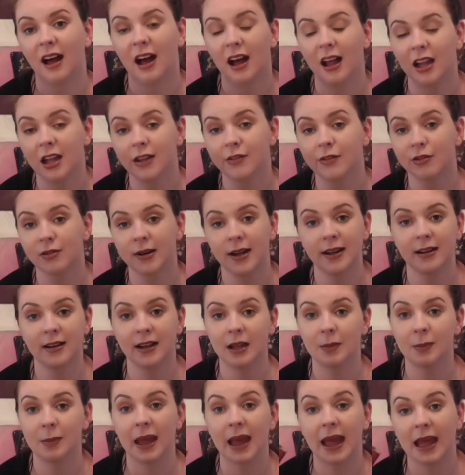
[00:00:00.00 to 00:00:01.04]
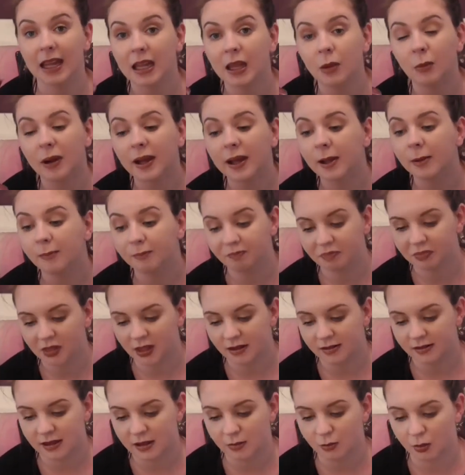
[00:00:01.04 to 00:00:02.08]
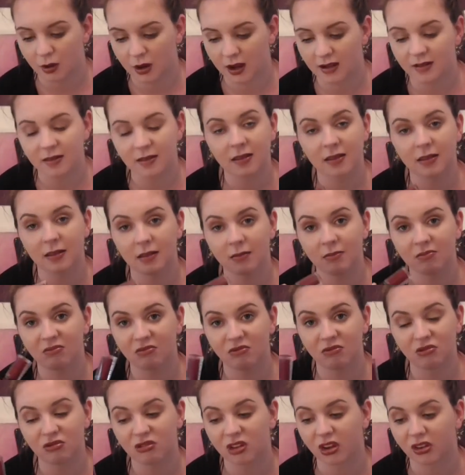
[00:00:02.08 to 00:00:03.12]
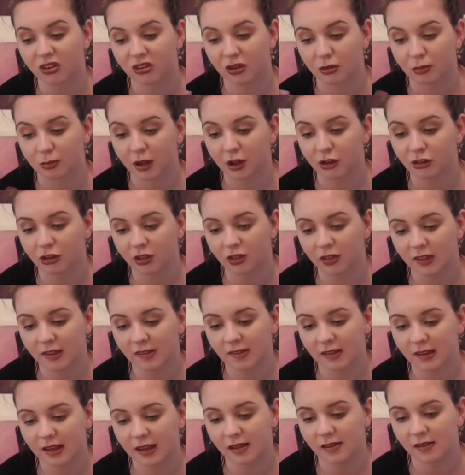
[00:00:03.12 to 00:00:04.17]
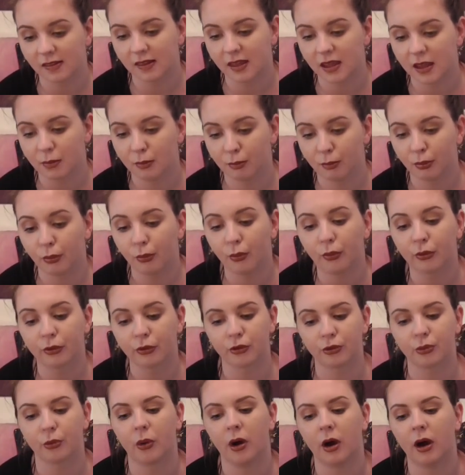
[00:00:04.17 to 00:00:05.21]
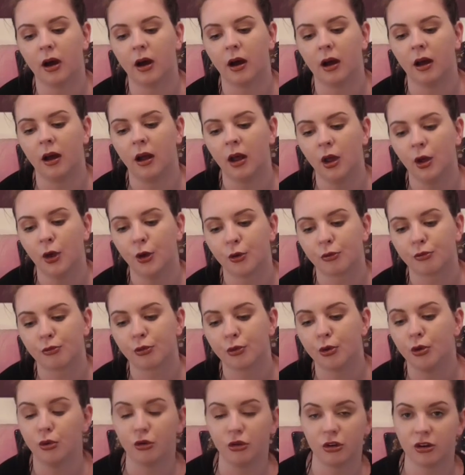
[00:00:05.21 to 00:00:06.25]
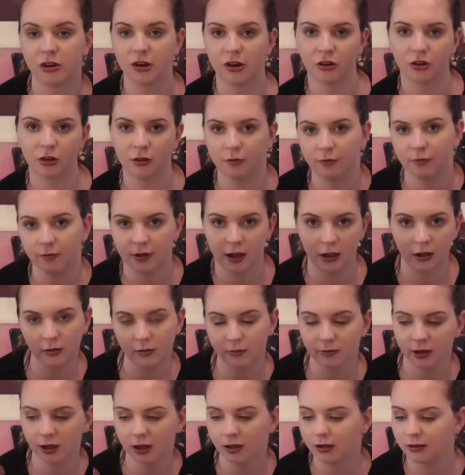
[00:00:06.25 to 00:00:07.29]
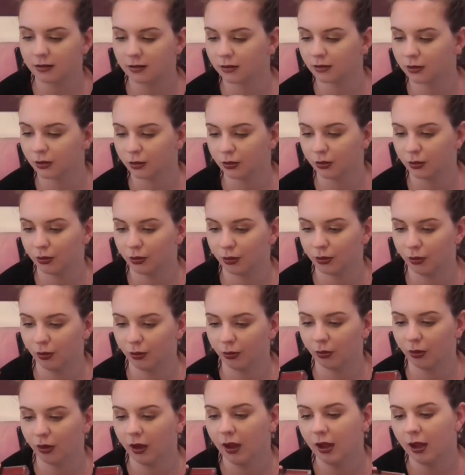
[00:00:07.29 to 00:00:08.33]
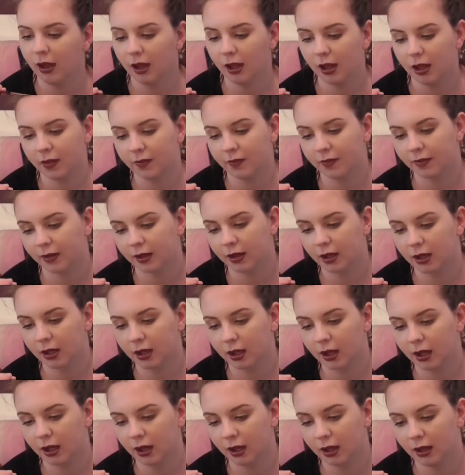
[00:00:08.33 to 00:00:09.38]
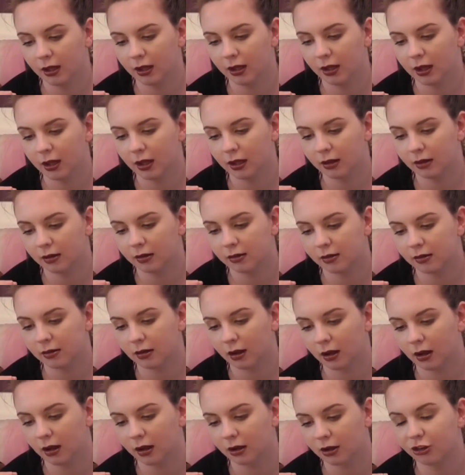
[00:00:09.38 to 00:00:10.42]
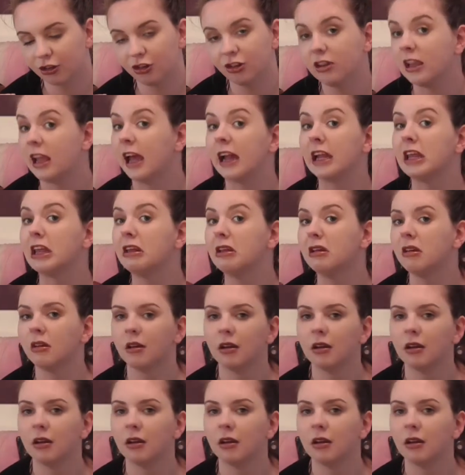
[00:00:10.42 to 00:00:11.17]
I love a red lip anyway, deep reds just as much. This is the Bourjois Rouge Edition Velvet in the colour Dark Sherry.